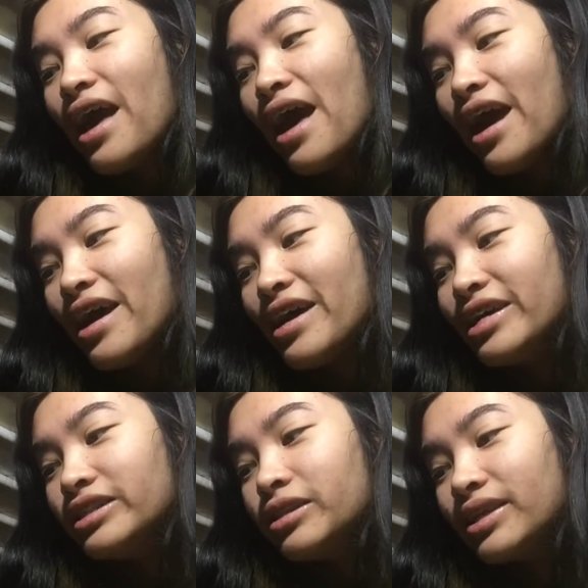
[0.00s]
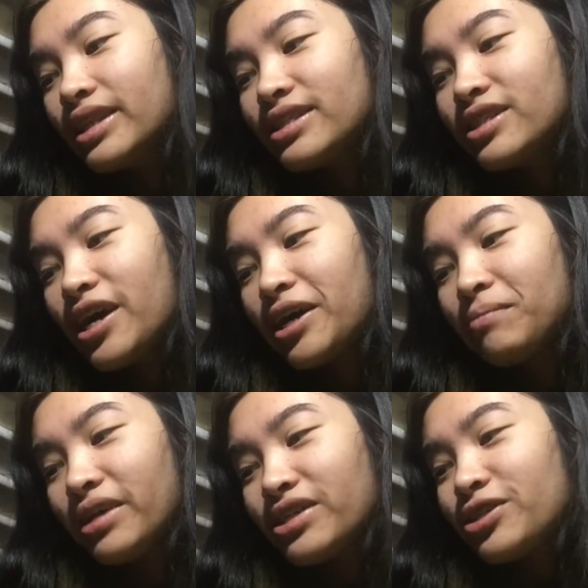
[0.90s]
and this time
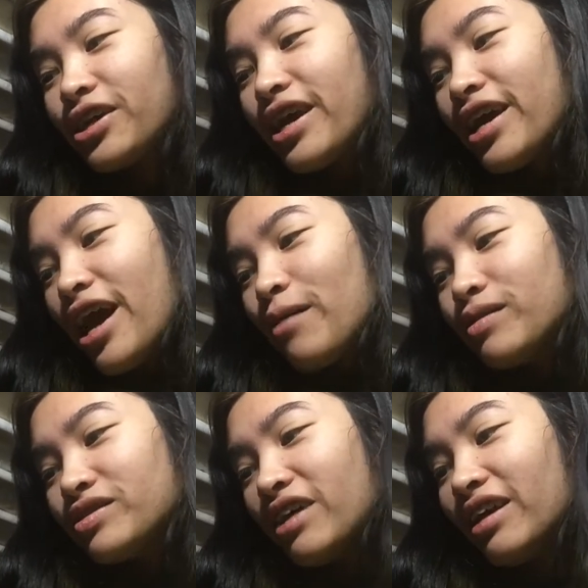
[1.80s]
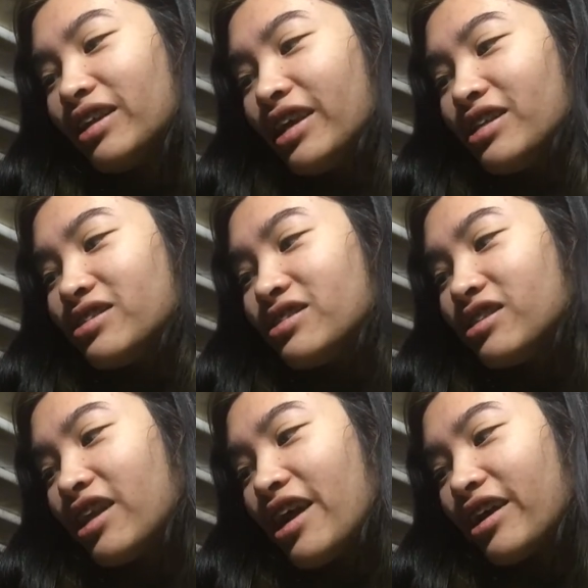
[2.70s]
yesterday I was at least
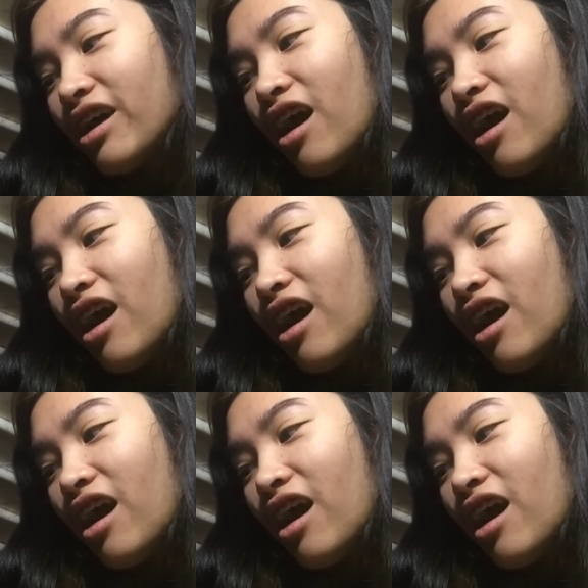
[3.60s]
like